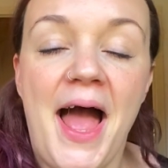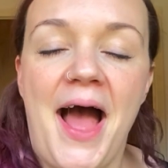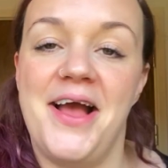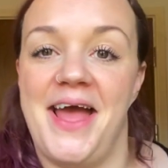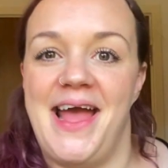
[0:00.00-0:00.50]

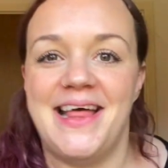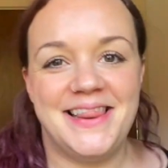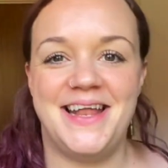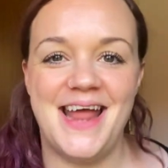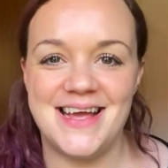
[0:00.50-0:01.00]
Okay,
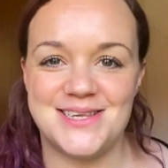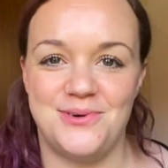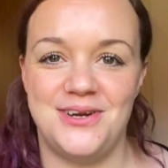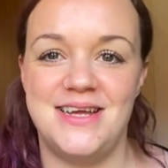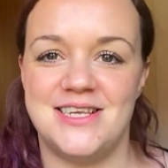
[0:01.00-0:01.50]
the next
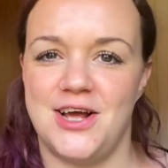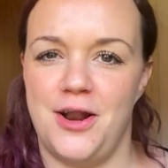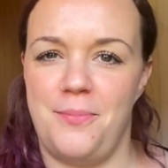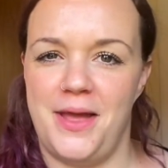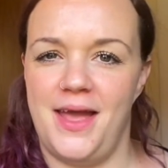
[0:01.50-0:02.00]
one is going
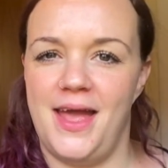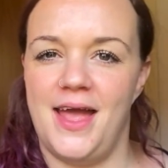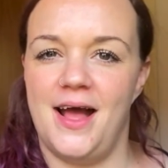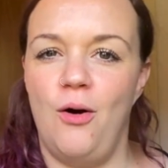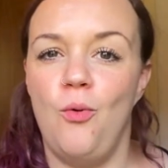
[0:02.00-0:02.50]
to be,
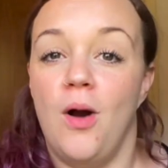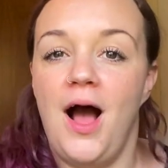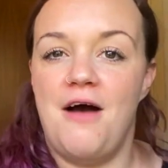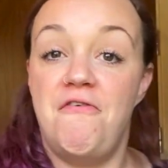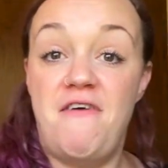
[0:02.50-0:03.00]

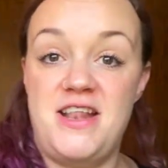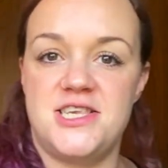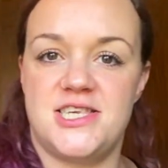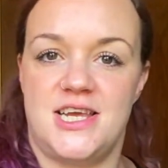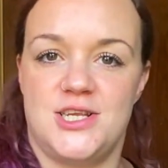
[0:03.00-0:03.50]
a
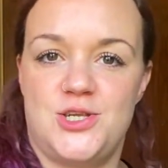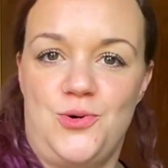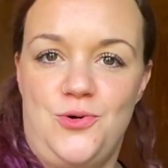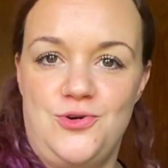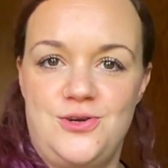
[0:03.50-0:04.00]
fencing
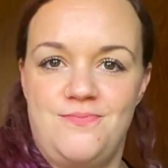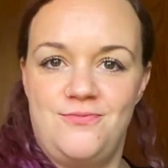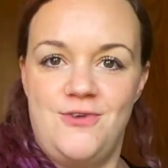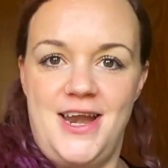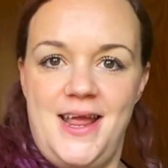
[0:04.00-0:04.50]
sword.
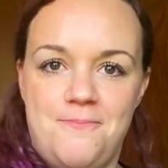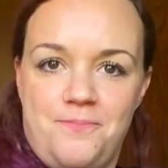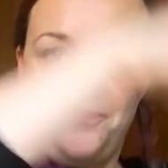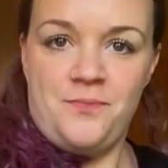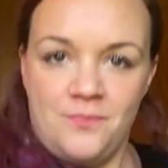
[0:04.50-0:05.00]
Ready?
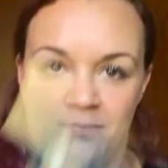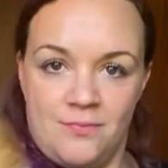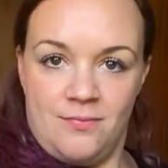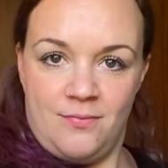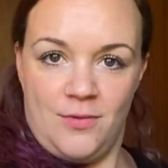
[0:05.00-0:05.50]

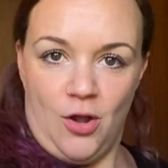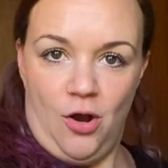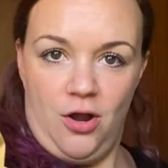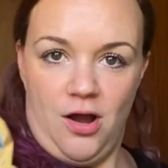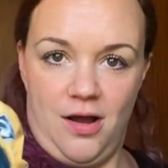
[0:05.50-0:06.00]

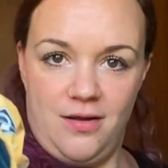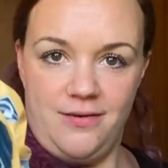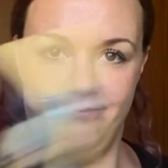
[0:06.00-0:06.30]
On guard.